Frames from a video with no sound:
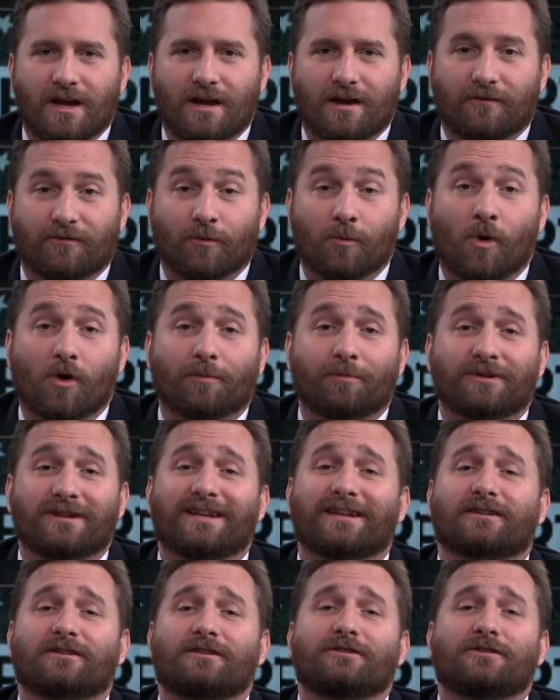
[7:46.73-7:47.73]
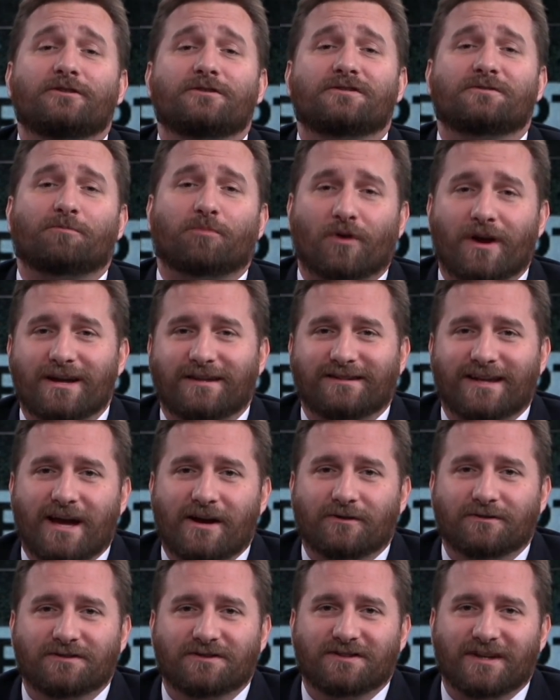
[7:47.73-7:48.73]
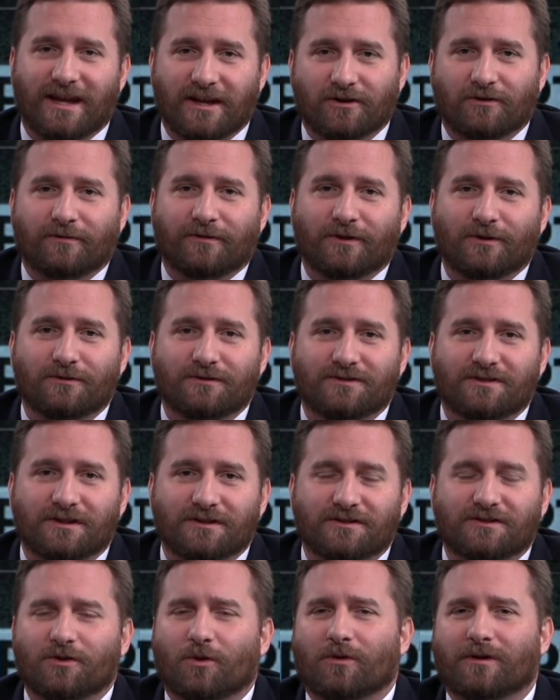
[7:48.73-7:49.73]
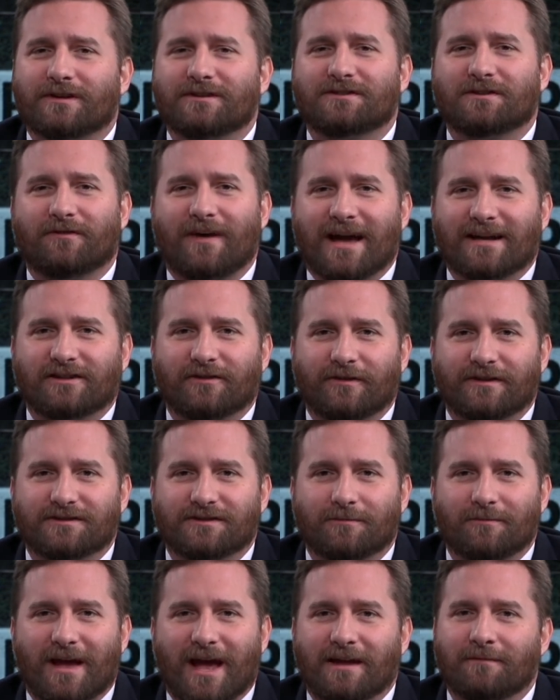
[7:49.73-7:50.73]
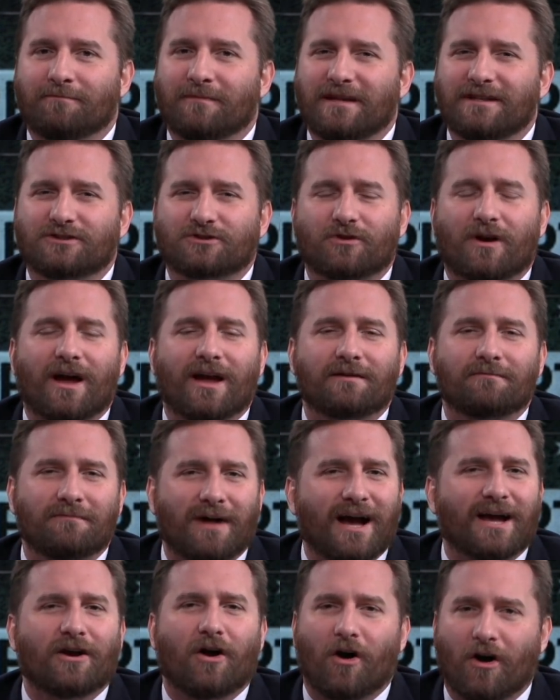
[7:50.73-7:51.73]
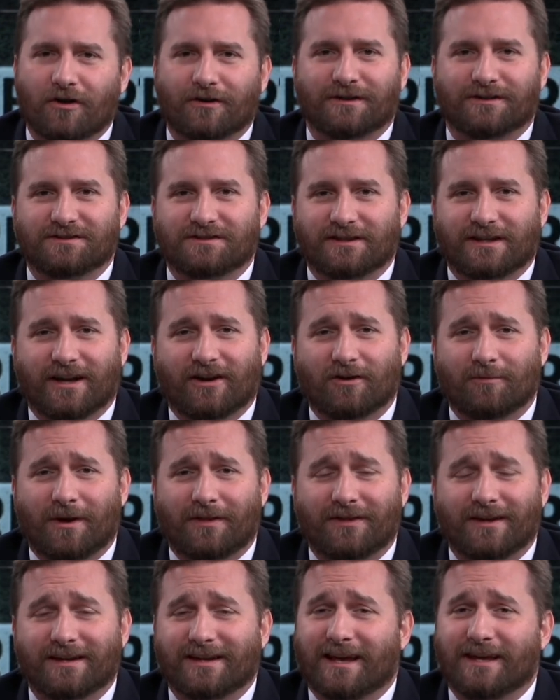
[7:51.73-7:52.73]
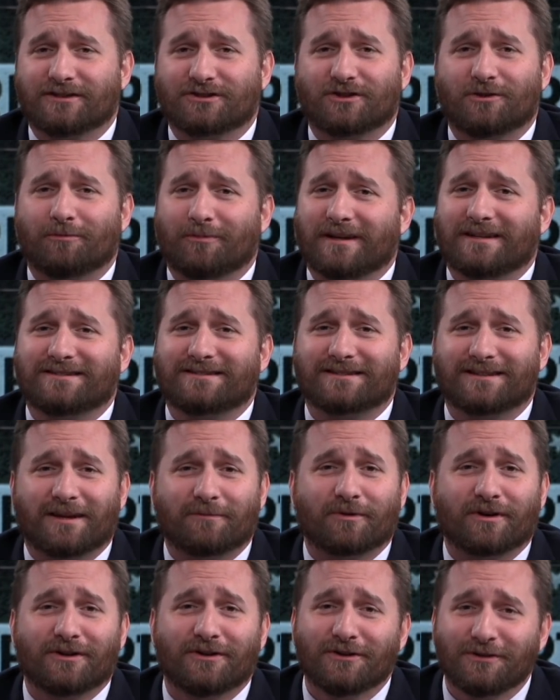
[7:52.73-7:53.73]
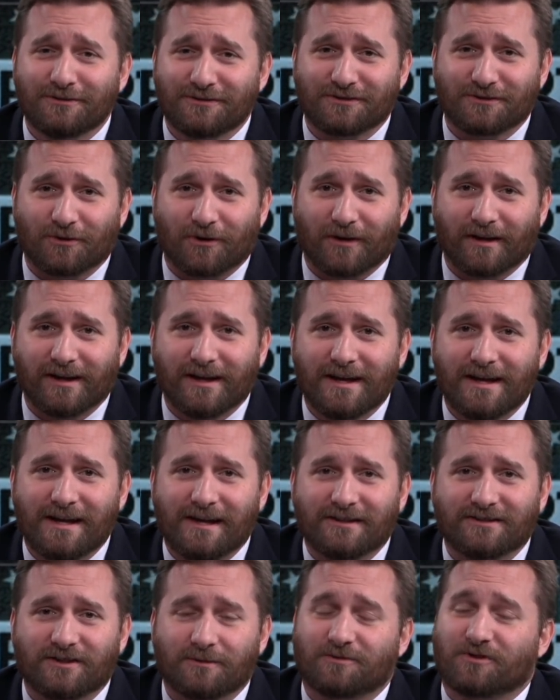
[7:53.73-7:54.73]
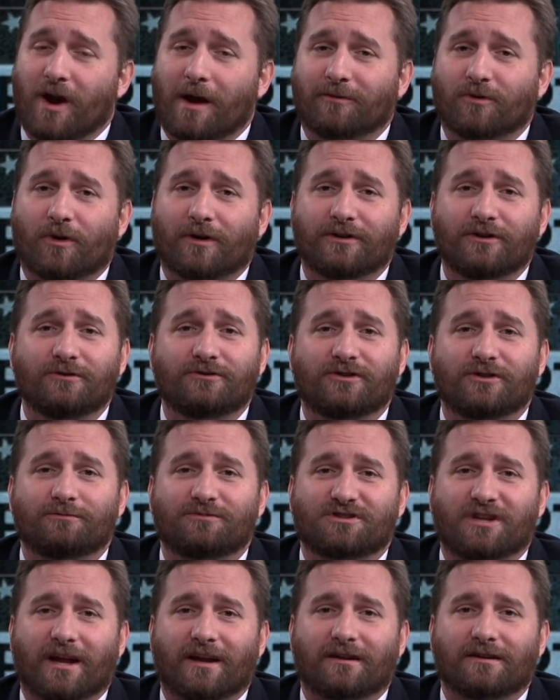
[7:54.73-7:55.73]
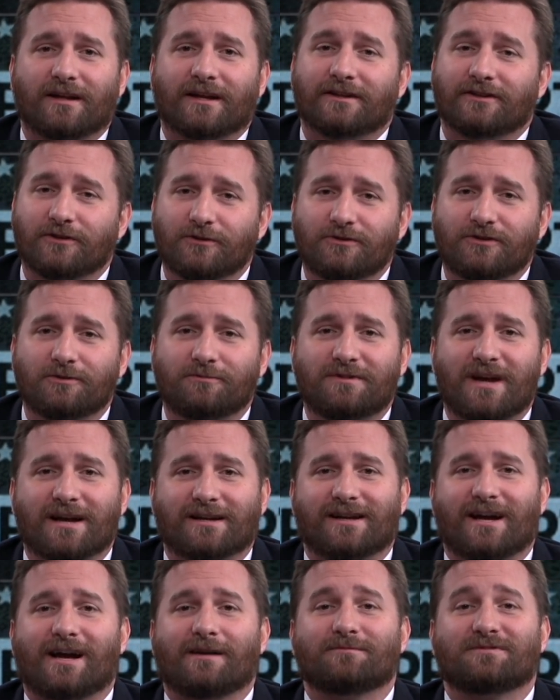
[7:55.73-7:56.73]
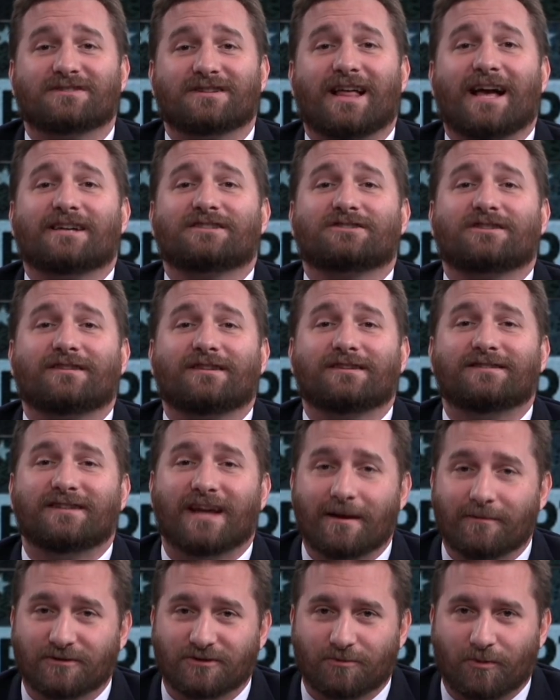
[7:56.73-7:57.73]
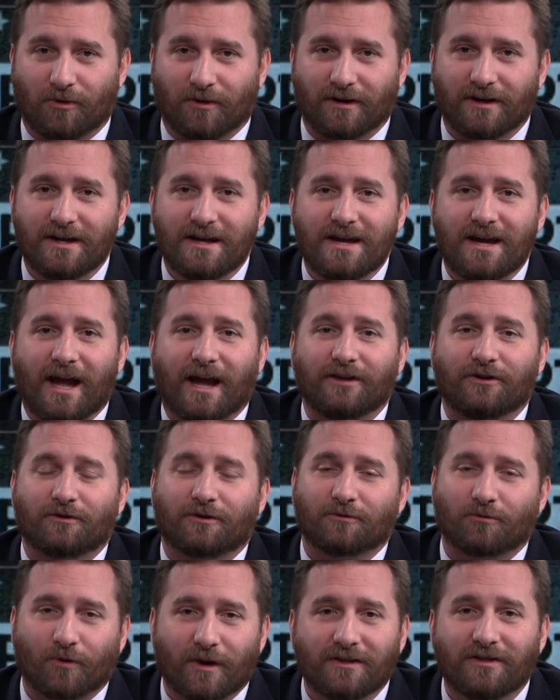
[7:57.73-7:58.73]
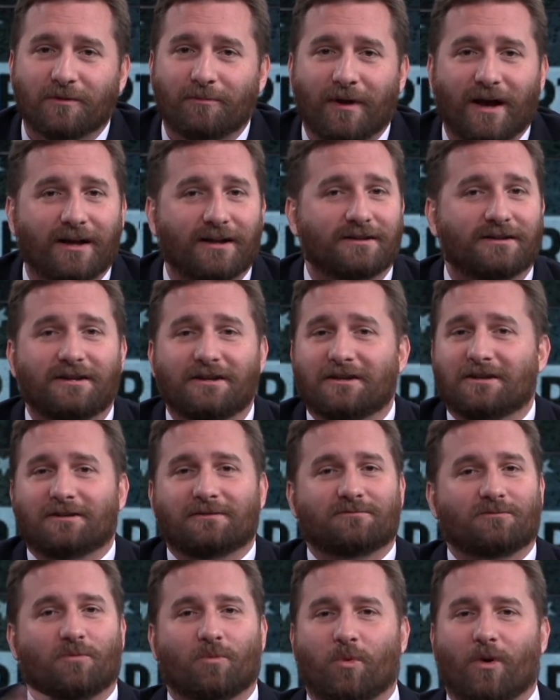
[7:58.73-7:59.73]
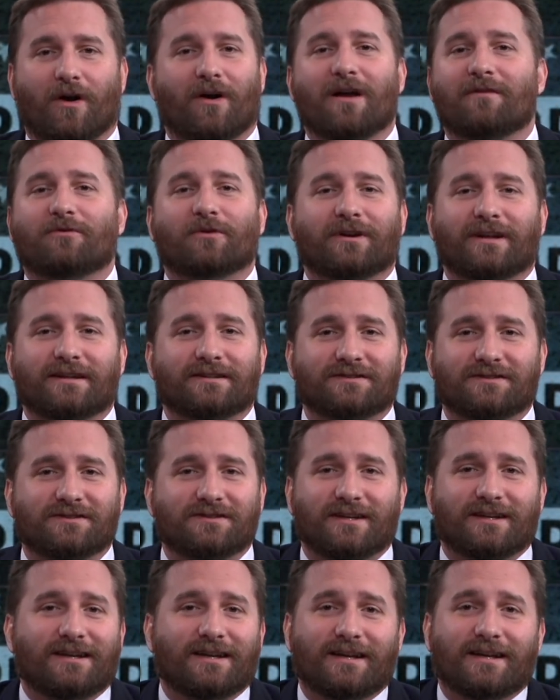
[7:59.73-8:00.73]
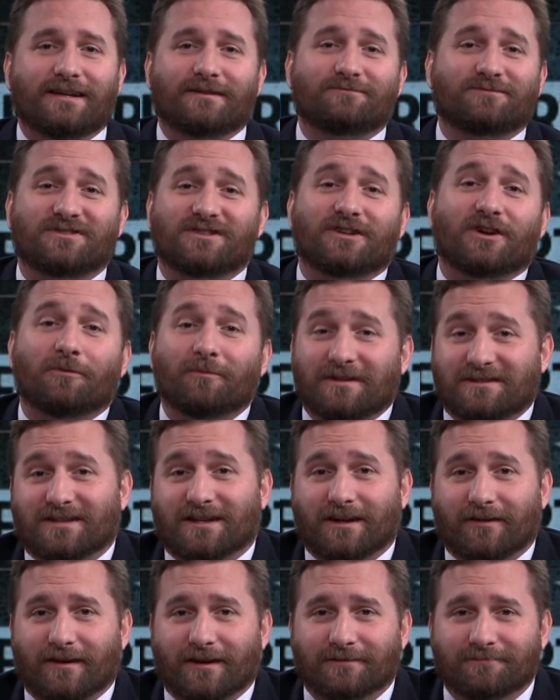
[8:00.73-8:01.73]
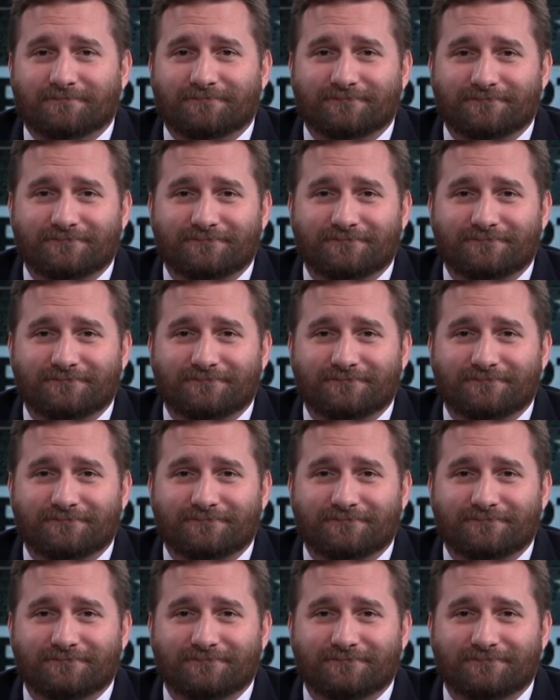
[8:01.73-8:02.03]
For more political news breakdowns, interviews, stories of activism, and me trying my hardest to care about the occasional big celebrity news story, subscribe to our YouTube channel at youtube.com slash the And you can ring the bell wherever it is so you don't miss anything.